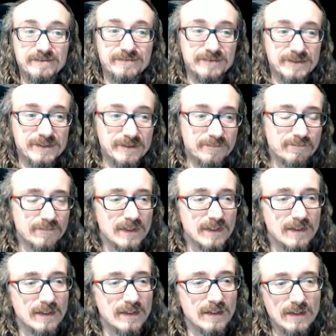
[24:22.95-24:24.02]
for
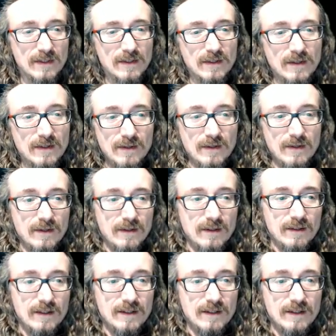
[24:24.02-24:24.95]
you.